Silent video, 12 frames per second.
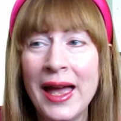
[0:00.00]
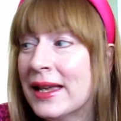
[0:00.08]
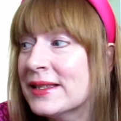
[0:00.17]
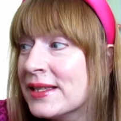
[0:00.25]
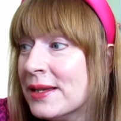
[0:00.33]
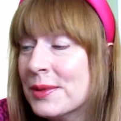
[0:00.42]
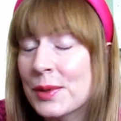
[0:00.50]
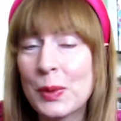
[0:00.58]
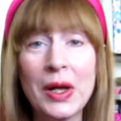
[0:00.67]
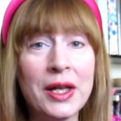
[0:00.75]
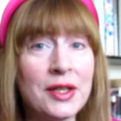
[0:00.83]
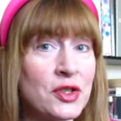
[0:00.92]
It seems
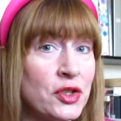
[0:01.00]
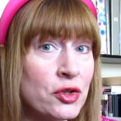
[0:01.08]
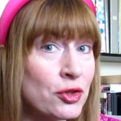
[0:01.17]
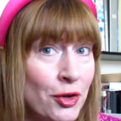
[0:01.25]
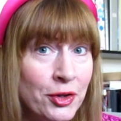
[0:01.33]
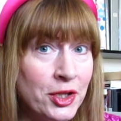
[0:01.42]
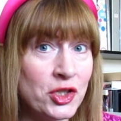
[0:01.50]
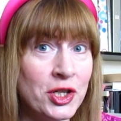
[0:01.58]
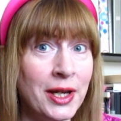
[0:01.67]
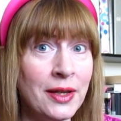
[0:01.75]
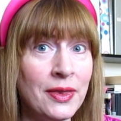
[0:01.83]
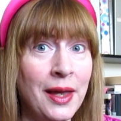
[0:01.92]
quite
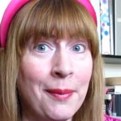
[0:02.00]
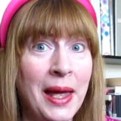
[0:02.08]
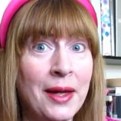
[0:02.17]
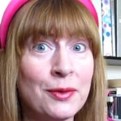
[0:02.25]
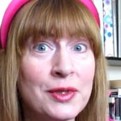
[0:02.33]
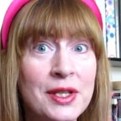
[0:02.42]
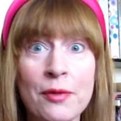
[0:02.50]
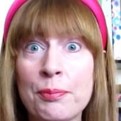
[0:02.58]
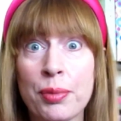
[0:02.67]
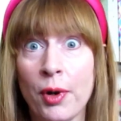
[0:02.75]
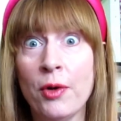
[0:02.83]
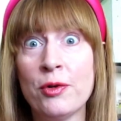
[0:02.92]
astonishing the amount
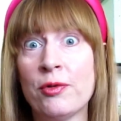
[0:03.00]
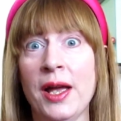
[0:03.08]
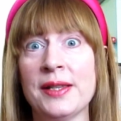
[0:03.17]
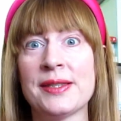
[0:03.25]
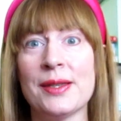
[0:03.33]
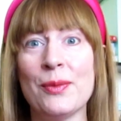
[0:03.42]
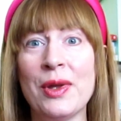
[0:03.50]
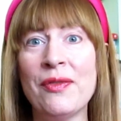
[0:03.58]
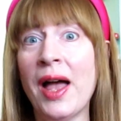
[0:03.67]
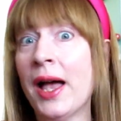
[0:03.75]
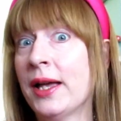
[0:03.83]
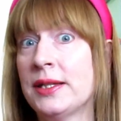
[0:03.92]
of progress that we've
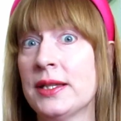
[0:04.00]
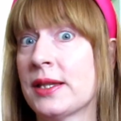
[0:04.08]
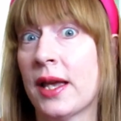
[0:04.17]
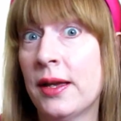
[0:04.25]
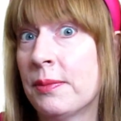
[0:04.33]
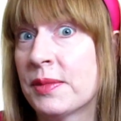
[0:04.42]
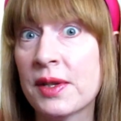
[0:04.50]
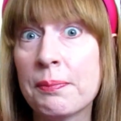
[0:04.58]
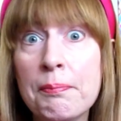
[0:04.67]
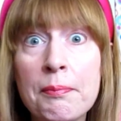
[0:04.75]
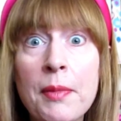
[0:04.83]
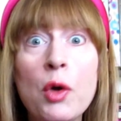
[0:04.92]
had in terms
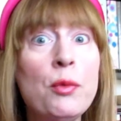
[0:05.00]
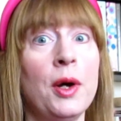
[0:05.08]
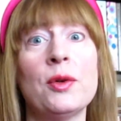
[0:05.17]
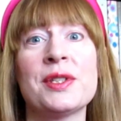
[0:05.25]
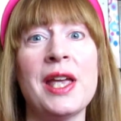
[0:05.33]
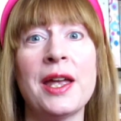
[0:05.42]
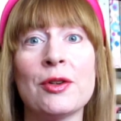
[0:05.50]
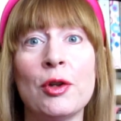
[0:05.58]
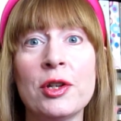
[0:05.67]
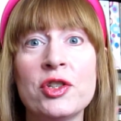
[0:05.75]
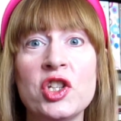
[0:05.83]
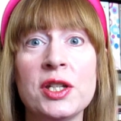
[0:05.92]
of mobile
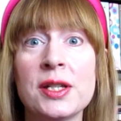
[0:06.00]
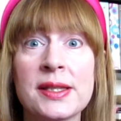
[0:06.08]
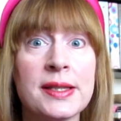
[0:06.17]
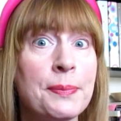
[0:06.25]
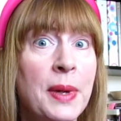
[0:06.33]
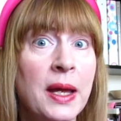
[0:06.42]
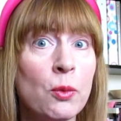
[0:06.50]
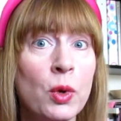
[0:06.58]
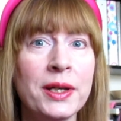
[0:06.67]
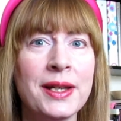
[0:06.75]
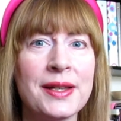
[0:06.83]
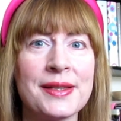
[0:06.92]
technology, just to pick
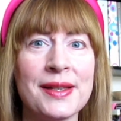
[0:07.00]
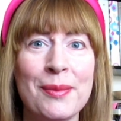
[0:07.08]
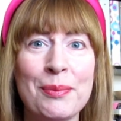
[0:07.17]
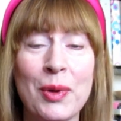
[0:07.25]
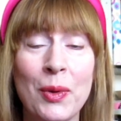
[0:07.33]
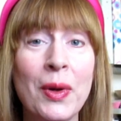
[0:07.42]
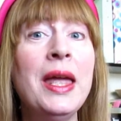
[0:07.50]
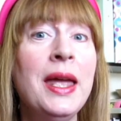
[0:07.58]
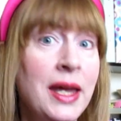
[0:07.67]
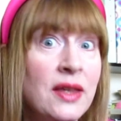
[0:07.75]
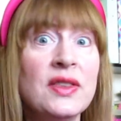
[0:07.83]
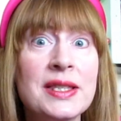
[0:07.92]
one example,
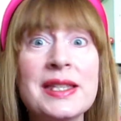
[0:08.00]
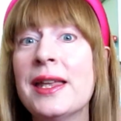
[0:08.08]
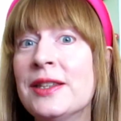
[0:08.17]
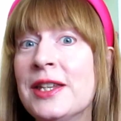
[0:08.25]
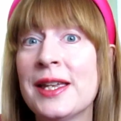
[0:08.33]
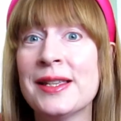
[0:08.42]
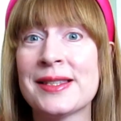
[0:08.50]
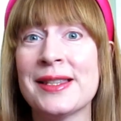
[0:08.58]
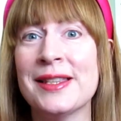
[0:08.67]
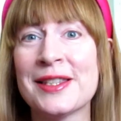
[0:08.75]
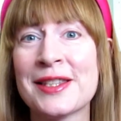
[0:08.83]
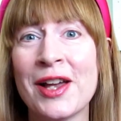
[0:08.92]
in the ten years
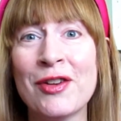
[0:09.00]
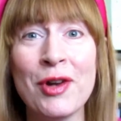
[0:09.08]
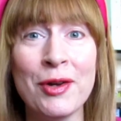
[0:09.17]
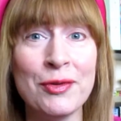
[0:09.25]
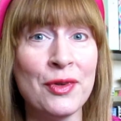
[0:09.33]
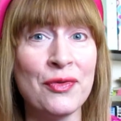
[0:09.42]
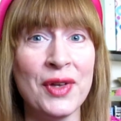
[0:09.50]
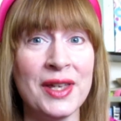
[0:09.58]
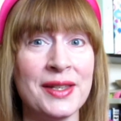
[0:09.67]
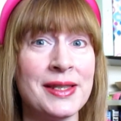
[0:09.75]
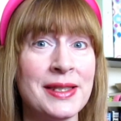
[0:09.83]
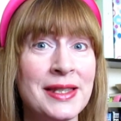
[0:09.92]
since I wrote the
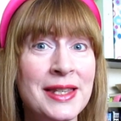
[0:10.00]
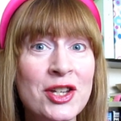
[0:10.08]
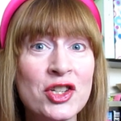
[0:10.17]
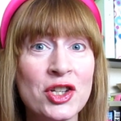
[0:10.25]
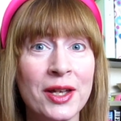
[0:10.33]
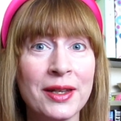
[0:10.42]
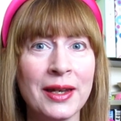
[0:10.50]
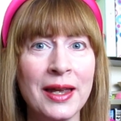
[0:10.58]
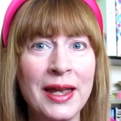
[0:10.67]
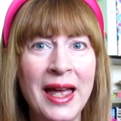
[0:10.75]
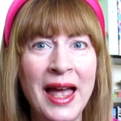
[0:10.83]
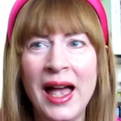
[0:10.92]
first edition.
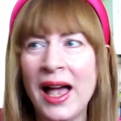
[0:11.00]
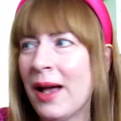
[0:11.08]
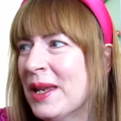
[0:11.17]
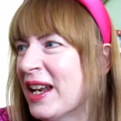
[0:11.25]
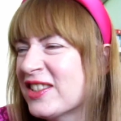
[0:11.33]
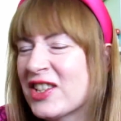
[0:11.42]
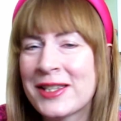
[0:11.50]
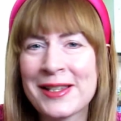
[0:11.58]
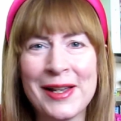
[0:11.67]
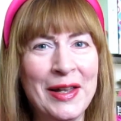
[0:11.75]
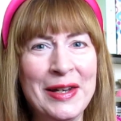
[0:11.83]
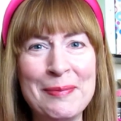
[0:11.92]
I mean, I just
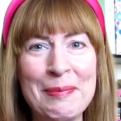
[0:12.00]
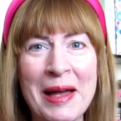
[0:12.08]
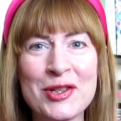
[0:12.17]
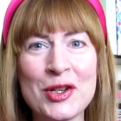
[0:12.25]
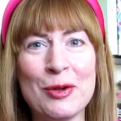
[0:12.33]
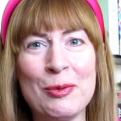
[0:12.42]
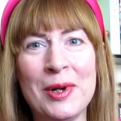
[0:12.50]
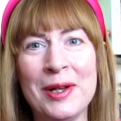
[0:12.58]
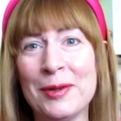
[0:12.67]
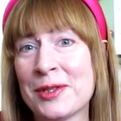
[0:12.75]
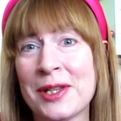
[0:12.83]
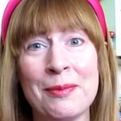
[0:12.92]
can't imagine a
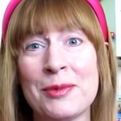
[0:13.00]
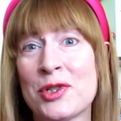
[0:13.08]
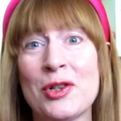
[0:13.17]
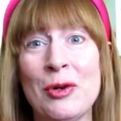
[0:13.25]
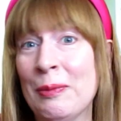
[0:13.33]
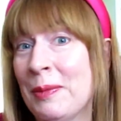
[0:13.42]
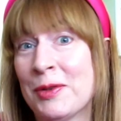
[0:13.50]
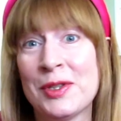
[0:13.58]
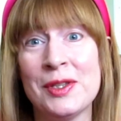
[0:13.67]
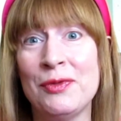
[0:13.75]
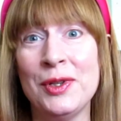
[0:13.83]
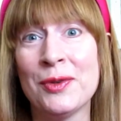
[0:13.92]
world, and I'm sure
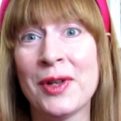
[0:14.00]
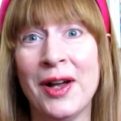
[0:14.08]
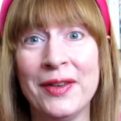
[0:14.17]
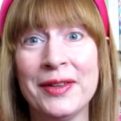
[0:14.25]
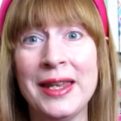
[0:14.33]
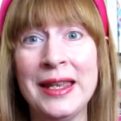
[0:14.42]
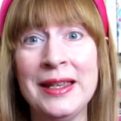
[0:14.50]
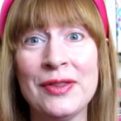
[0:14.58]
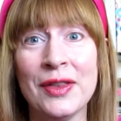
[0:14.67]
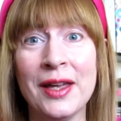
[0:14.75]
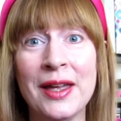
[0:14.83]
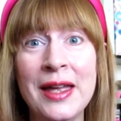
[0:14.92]
most of you can't
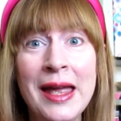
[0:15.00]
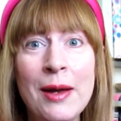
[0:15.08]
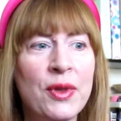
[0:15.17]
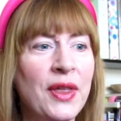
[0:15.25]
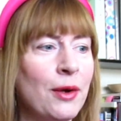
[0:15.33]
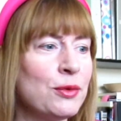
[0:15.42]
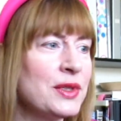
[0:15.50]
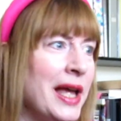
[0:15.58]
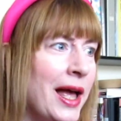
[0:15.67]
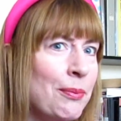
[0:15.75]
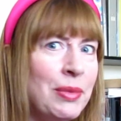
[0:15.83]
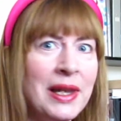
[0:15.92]
either, without
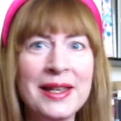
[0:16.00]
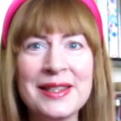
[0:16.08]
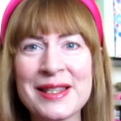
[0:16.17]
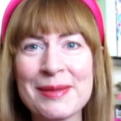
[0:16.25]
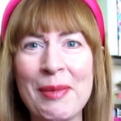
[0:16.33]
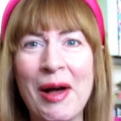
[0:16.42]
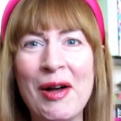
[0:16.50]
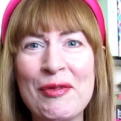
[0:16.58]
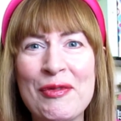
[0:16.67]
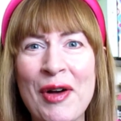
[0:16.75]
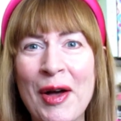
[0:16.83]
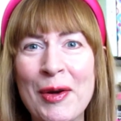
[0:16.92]
tablets,
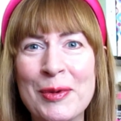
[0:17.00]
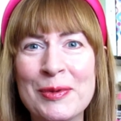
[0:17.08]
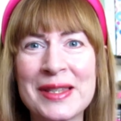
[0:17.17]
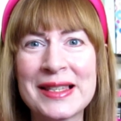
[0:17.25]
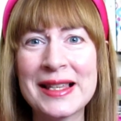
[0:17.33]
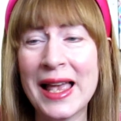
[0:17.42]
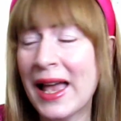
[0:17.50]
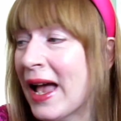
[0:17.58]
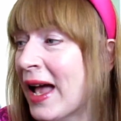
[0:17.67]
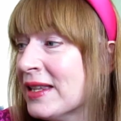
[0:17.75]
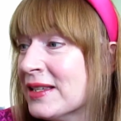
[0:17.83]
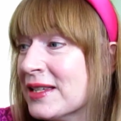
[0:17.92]
smartphones,
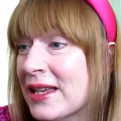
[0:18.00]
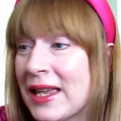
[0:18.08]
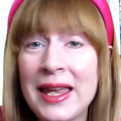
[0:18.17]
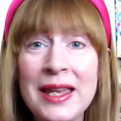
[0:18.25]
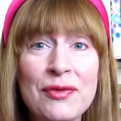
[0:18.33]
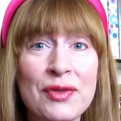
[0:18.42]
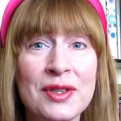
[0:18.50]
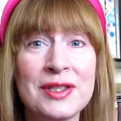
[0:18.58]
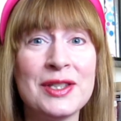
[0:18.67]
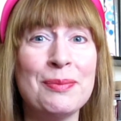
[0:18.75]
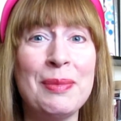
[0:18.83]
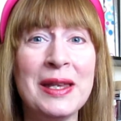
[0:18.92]
and
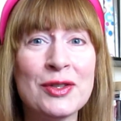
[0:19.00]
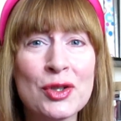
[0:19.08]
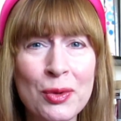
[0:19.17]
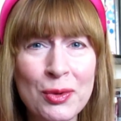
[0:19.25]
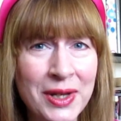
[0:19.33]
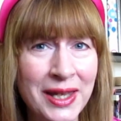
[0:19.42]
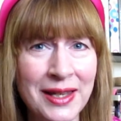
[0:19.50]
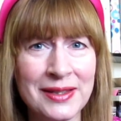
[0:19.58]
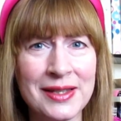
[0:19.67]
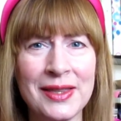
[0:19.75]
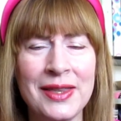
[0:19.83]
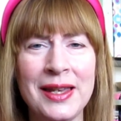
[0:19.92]
even to be talking
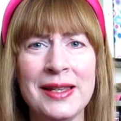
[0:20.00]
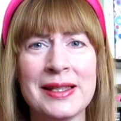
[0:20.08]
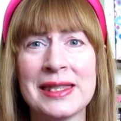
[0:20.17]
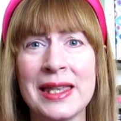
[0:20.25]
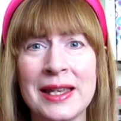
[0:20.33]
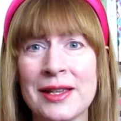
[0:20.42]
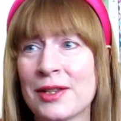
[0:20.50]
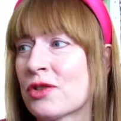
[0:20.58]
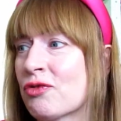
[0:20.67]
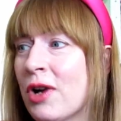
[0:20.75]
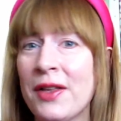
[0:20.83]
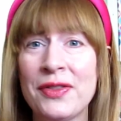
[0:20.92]
to these
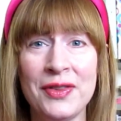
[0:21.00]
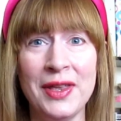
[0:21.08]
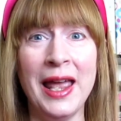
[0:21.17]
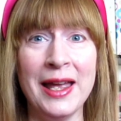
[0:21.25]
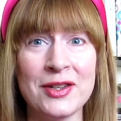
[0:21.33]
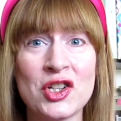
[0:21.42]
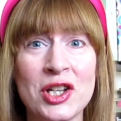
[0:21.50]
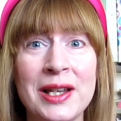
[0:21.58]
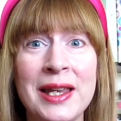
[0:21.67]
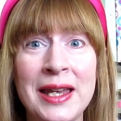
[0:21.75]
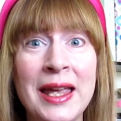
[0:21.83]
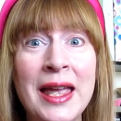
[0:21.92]
things rather than
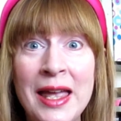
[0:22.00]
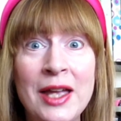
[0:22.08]
actually